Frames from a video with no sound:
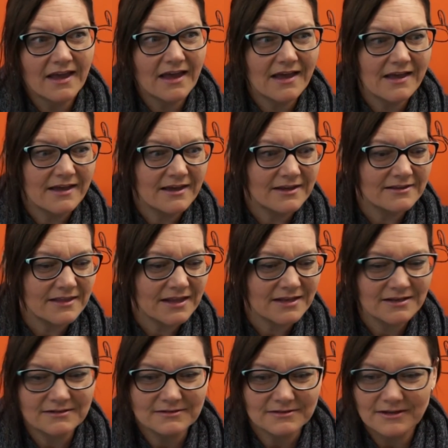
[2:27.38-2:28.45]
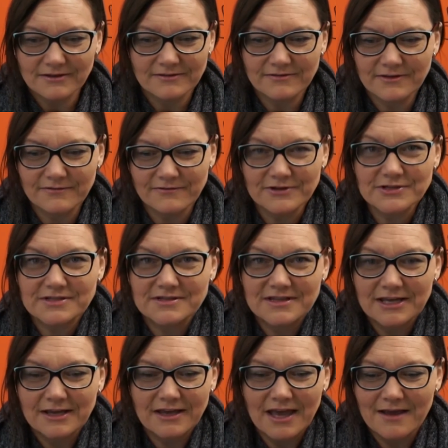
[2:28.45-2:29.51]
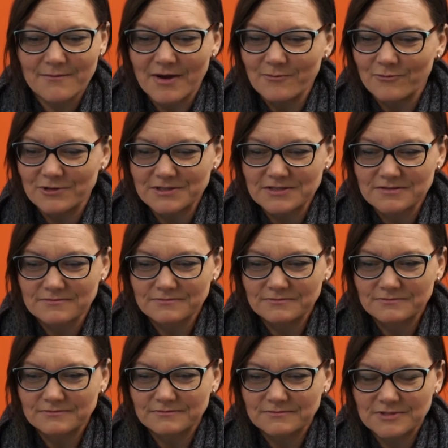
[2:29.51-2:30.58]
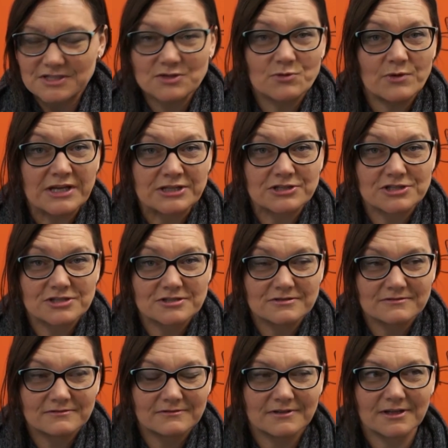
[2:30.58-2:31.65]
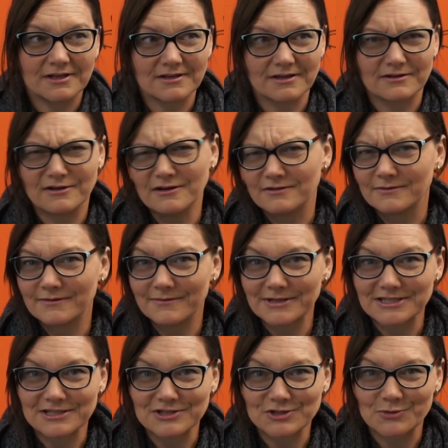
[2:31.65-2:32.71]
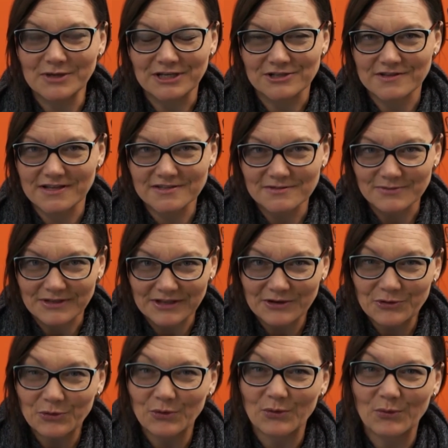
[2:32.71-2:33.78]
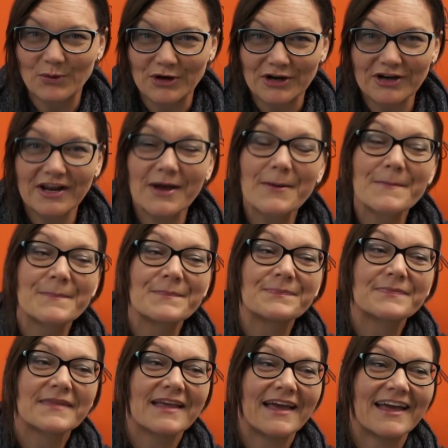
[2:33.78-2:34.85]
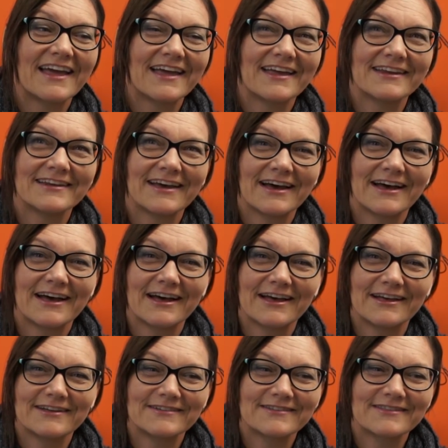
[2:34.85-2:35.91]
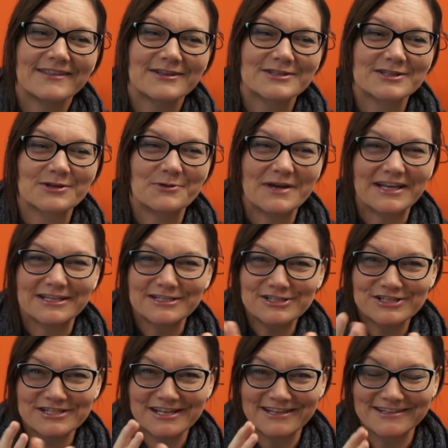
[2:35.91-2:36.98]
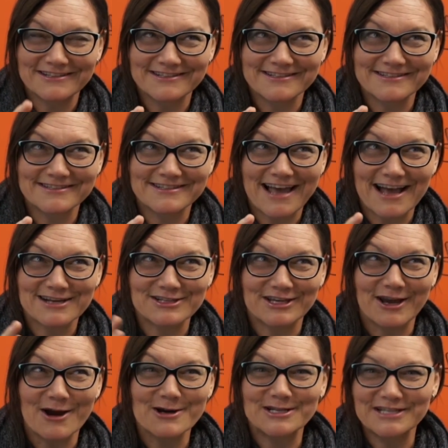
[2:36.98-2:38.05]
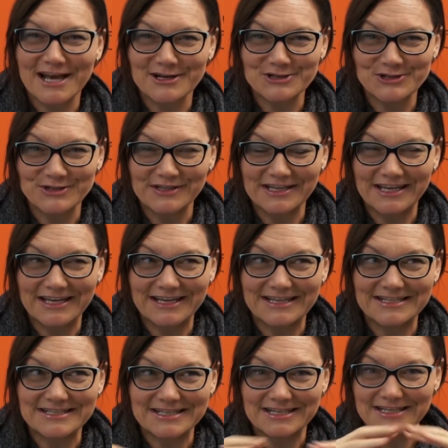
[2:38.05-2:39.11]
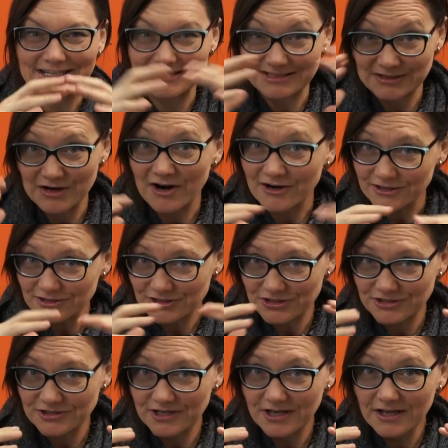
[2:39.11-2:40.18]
And then the first thing came up was squinch. And I thought, oh, what's a squinch? That's a really cool word. And the squinch is actually architecturally is an arch